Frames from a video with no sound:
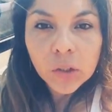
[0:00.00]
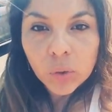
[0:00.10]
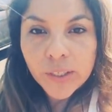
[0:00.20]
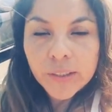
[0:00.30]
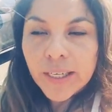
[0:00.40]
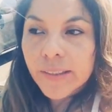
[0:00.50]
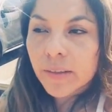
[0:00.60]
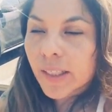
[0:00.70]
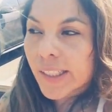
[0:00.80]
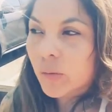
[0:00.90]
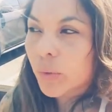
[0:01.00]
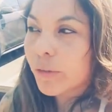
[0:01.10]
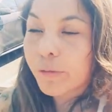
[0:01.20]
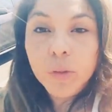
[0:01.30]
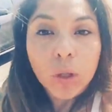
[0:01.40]
and
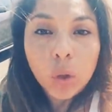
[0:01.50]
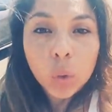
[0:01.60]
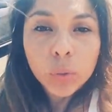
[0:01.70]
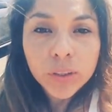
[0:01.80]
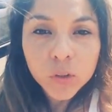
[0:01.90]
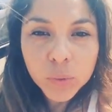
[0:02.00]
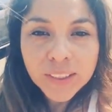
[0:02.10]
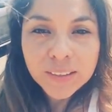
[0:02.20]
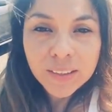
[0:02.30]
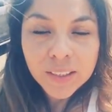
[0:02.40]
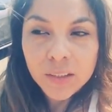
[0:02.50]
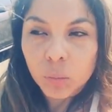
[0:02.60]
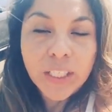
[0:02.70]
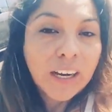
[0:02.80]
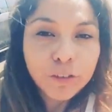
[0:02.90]
we'd feel alone because we think
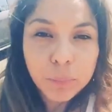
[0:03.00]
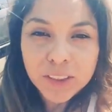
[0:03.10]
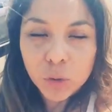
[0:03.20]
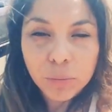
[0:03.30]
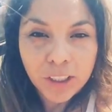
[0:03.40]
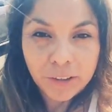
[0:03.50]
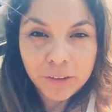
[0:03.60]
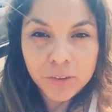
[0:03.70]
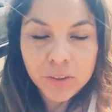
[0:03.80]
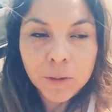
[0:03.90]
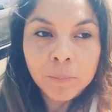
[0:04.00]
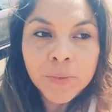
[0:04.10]
we have to be superheroes.